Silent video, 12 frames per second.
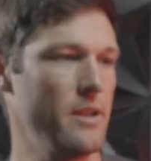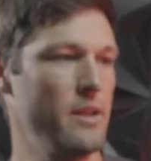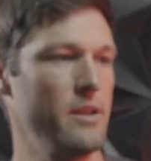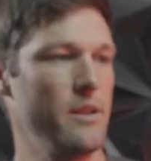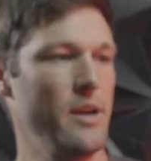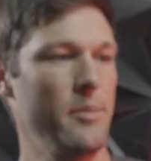
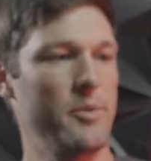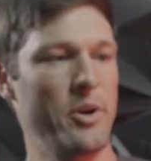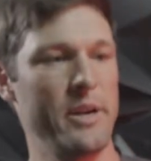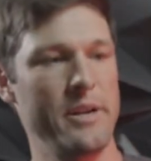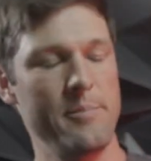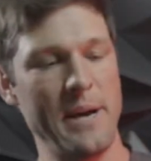
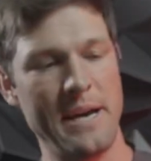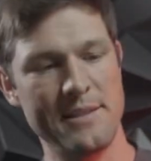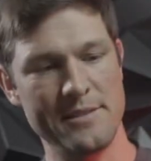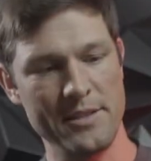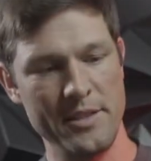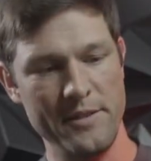Upgraded bat
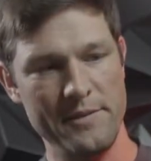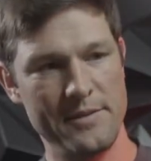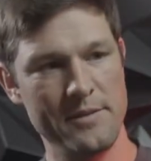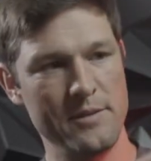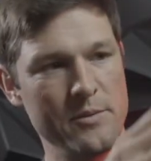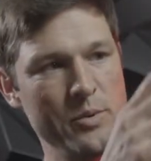
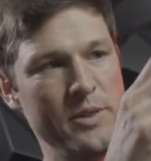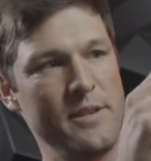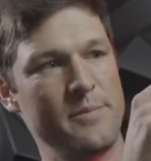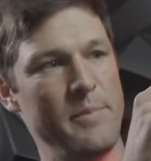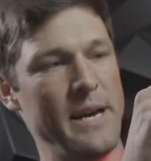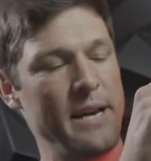sleeves with
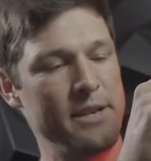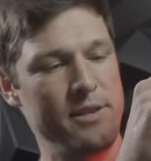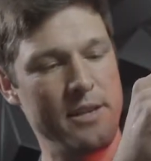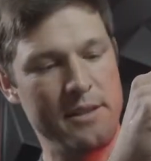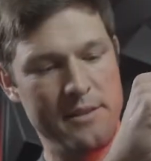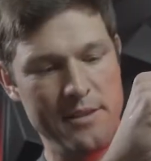this bag.
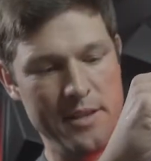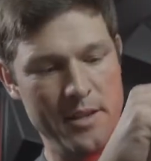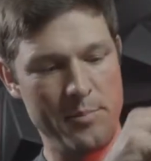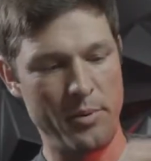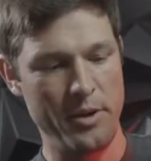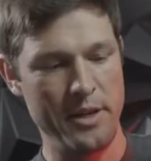You got the
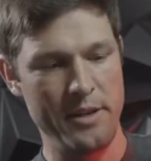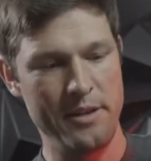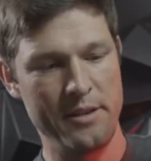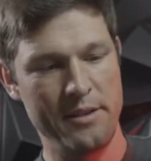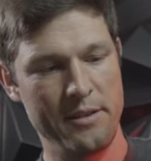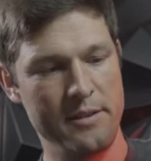
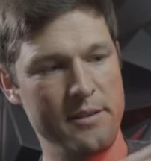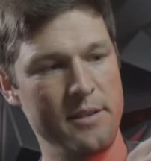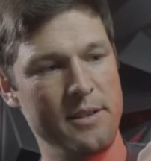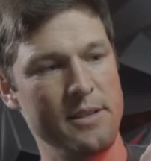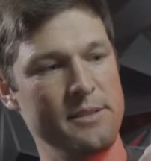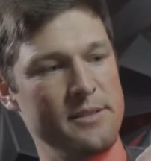neoprene,
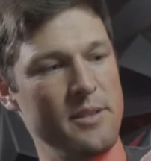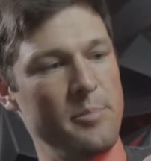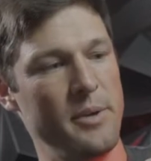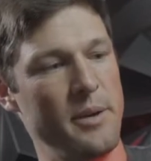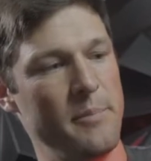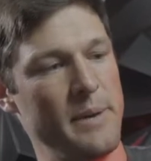the
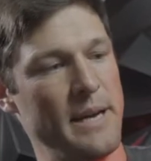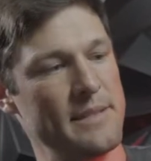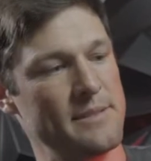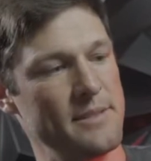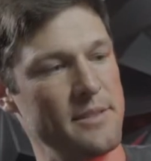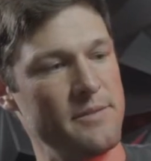zip up
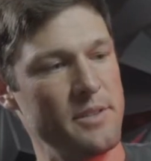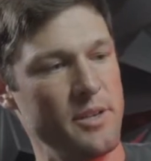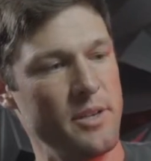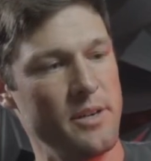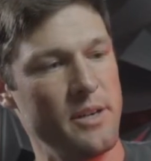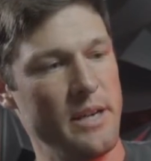bat sleeves
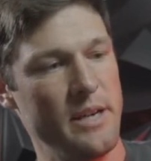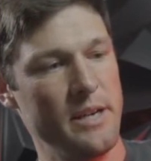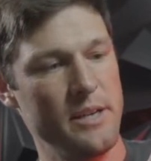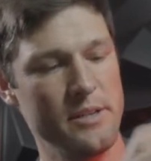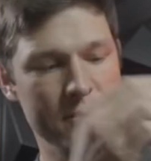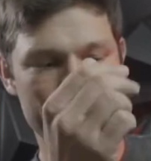here.
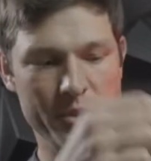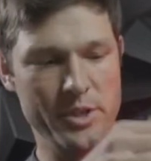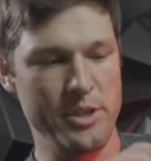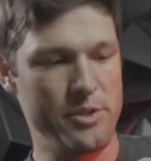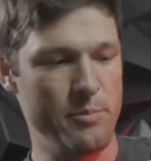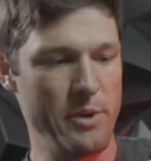So when you
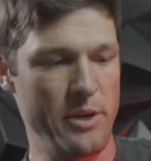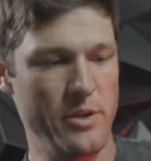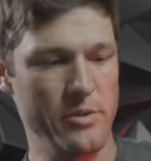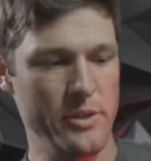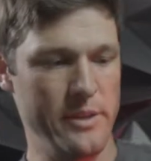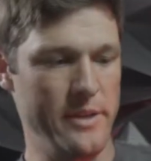get your
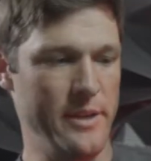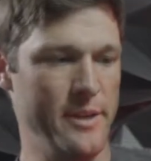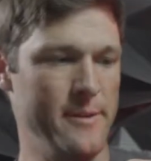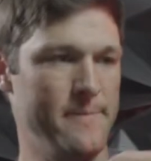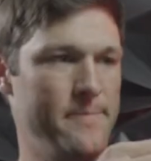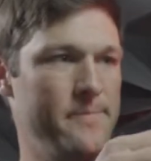barrel in
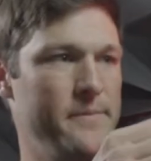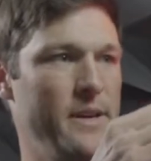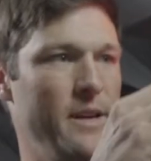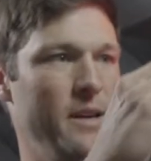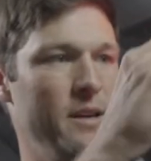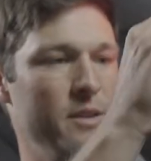there,
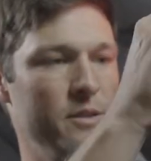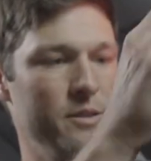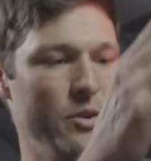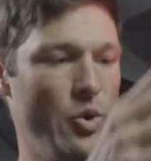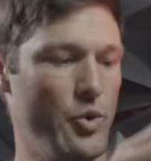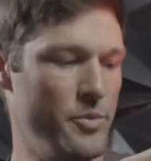
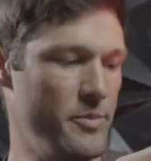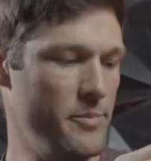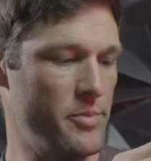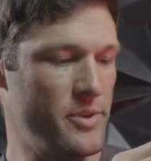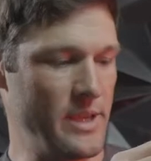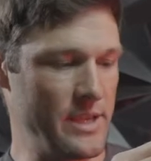
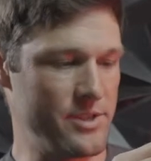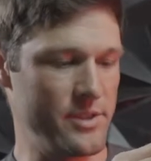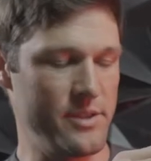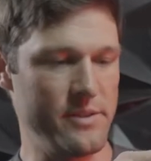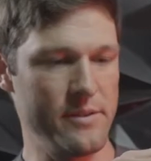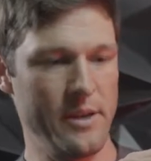ultimate
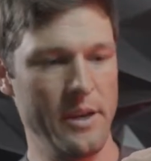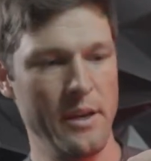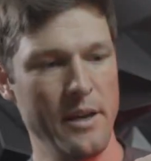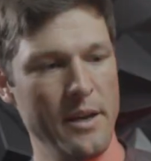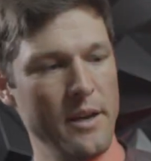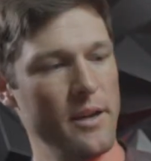protection
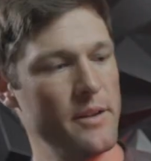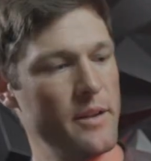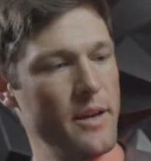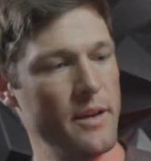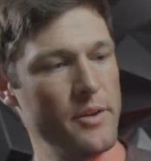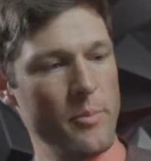
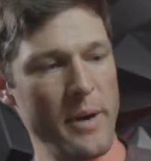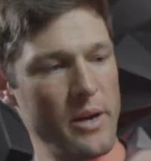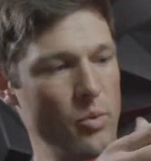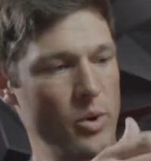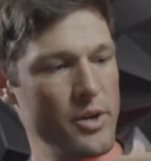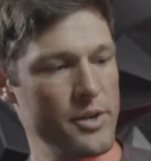no
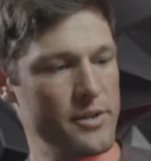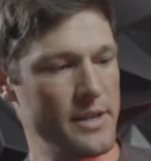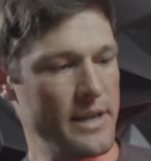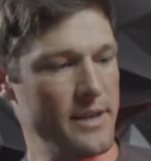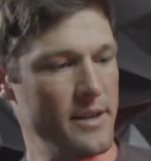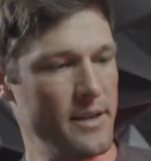matter where you're
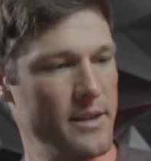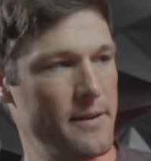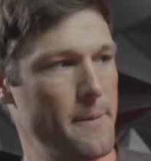taking it.